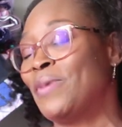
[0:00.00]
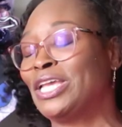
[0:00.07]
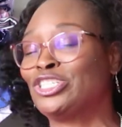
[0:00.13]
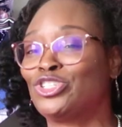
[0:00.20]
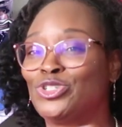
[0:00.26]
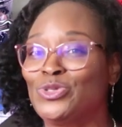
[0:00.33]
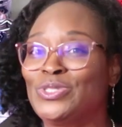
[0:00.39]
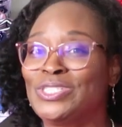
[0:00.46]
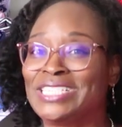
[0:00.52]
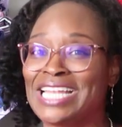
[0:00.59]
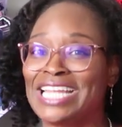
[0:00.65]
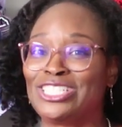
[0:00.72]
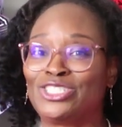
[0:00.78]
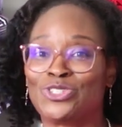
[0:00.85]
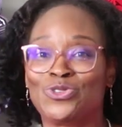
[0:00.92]
make sure you
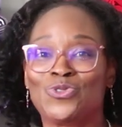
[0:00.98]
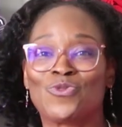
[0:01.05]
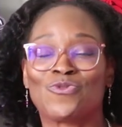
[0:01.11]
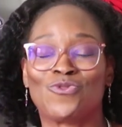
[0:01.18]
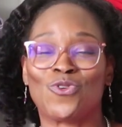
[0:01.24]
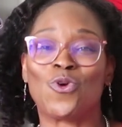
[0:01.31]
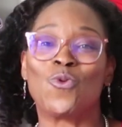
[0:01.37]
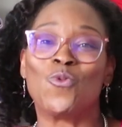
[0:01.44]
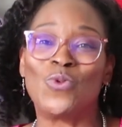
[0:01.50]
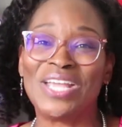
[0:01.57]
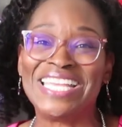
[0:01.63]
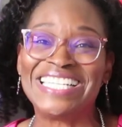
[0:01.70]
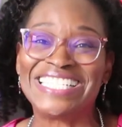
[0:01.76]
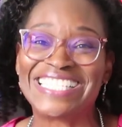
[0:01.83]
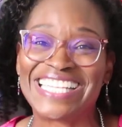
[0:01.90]
stay tuned for
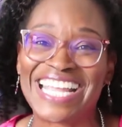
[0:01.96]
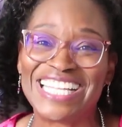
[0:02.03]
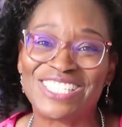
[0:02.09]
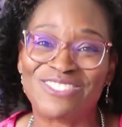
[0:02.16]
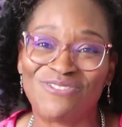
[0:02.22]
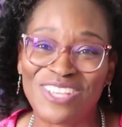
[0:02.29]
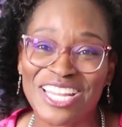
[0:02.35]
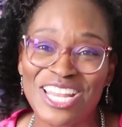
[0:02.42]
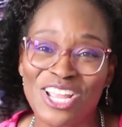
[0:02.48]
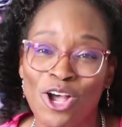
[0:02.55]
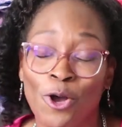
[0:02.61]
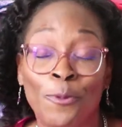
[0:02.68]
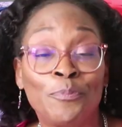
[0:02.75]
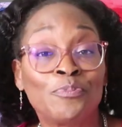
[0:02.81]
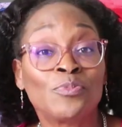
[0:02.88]
Wednesday's
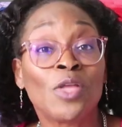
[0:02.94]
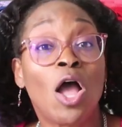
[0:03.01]
video.